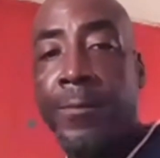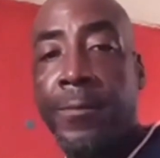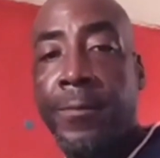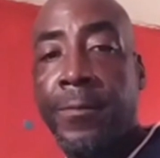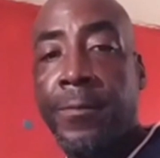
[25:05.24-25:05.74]

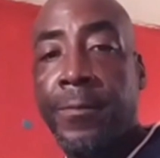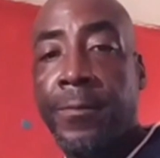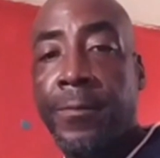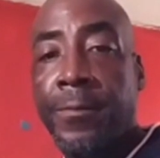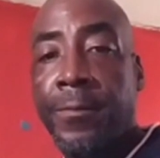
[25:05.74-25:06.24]

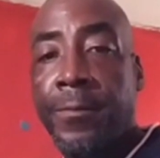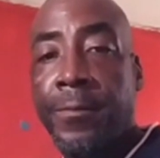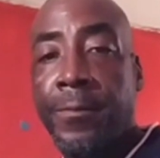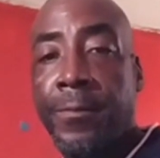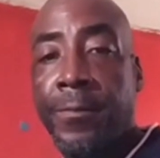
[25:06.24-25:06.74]

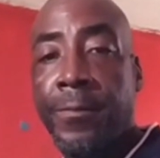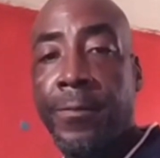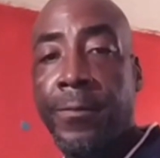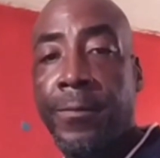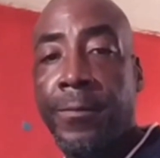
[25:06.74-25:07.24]

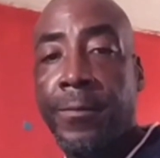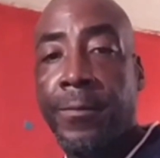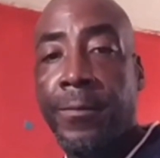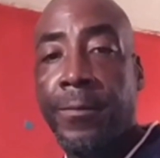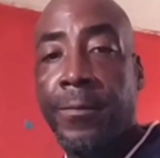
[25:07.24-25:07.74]

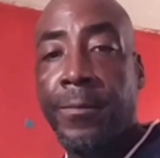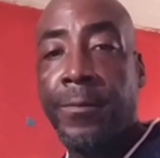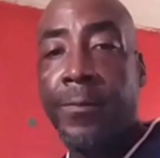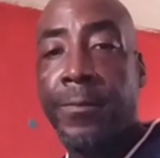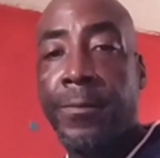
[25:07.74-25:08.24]

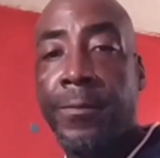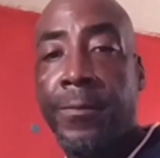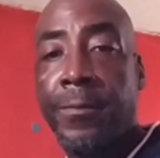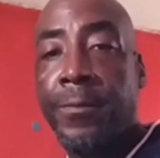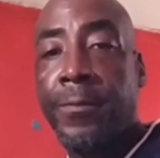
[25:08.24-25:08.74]

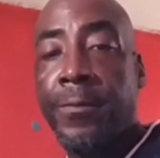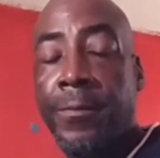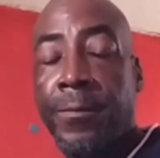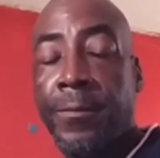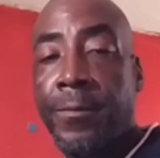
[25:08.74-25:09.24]
The person shown says nothing.